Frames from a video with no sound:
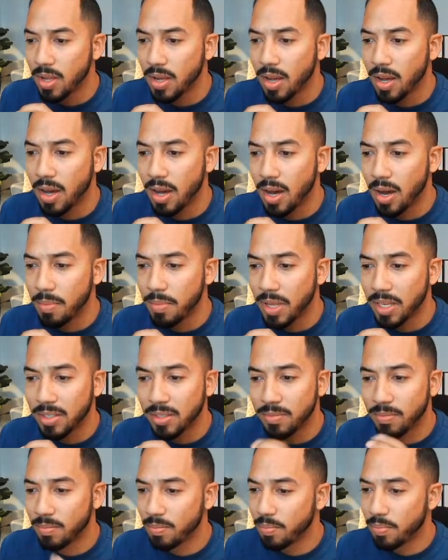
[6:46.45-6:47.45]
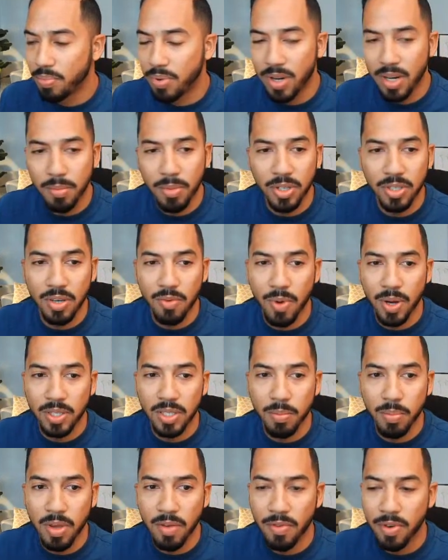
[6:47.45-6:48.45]
That's pretty much the
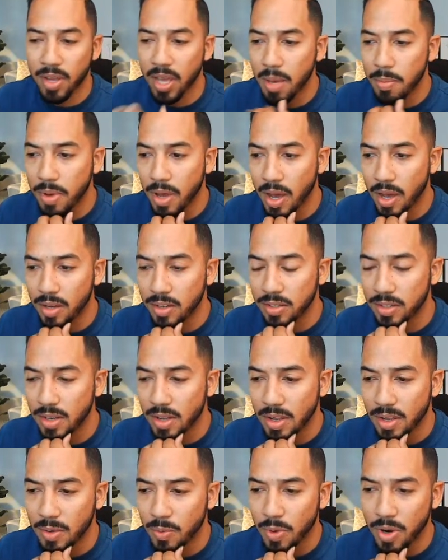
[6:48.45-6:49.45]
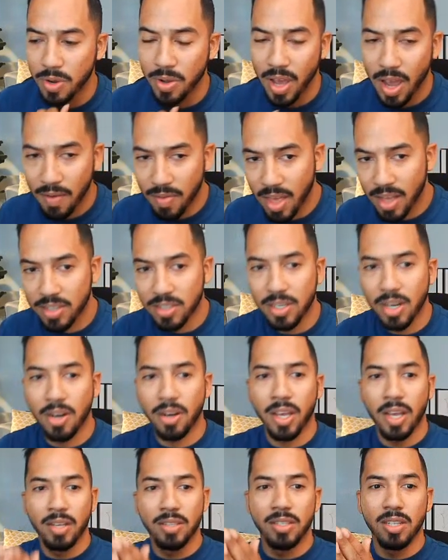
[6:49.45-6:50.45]
recipe for Cape Cods, where you have that
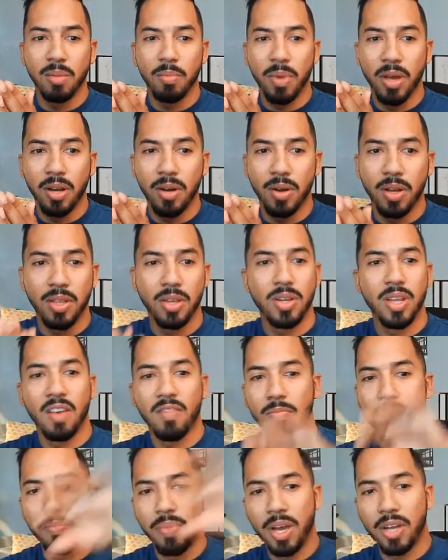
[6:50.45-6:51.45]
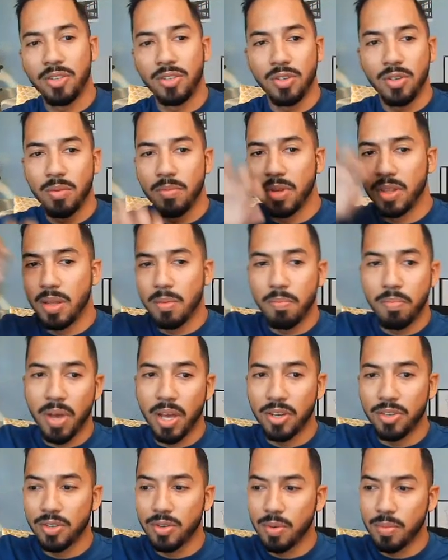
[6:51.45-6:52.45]
staircase in the middle, and then you have bedroom, and
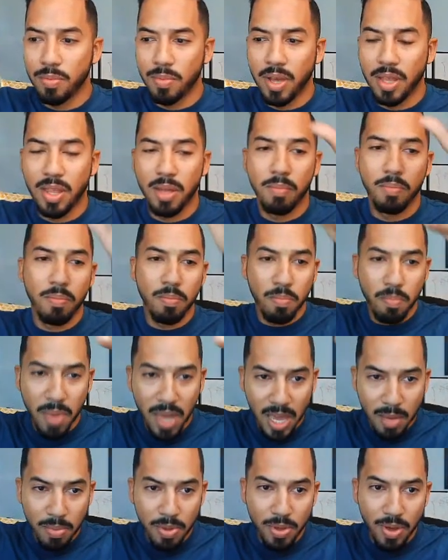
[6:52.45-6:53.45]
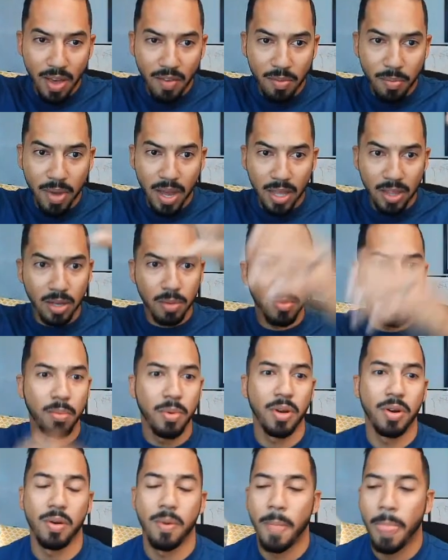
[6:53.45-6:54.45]
then maybe you have a bathroom in the
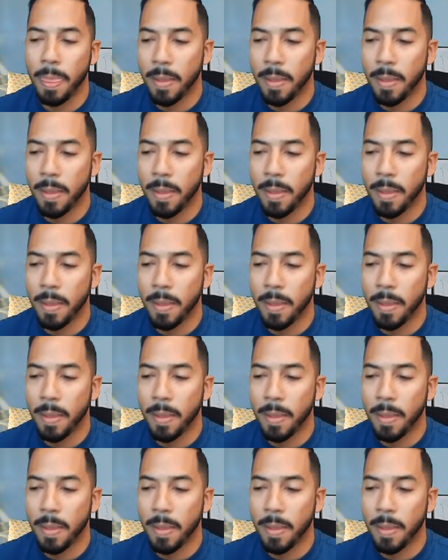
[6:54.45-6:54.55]
middle.